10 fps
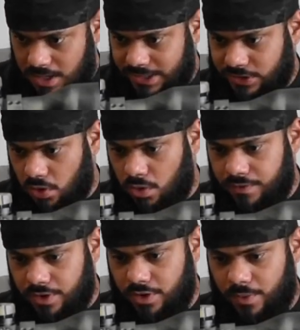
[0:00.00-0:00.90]
Let's go
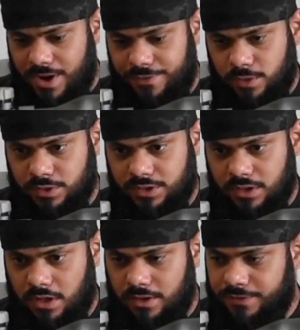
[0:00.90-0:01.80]
over the rifles.
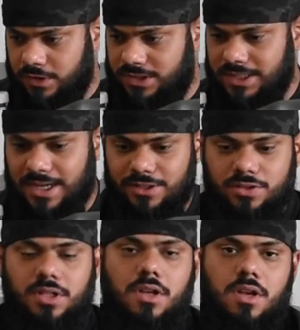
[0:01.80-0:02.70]
First thing guys,